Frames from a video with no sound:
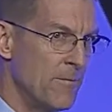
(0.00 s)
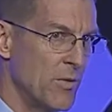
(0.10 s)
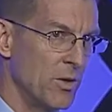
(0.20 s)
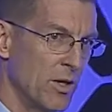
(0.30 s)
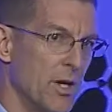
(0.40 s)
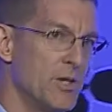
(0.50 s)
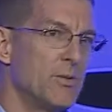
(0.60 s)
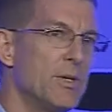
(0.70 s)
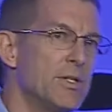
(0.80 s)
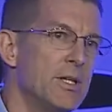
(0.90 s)
There are
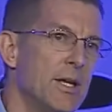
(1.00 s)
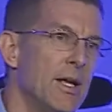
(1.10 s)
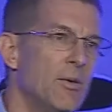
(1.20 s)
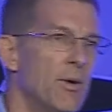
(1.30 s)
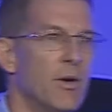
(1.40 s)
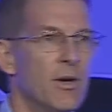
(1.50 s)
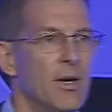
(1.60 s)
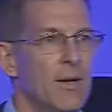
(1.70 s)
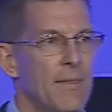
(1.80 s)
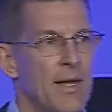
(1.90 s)
countries today where
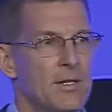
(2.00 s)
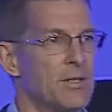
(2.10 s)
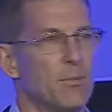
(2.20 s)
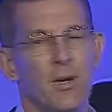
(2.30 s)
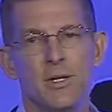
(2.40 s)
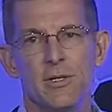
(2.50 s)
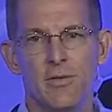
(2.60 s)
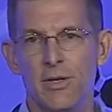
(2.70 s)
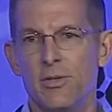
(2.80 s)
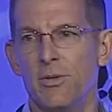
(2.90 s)
that's the price of
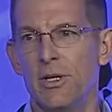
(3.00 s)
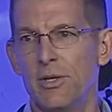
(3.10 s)
entry.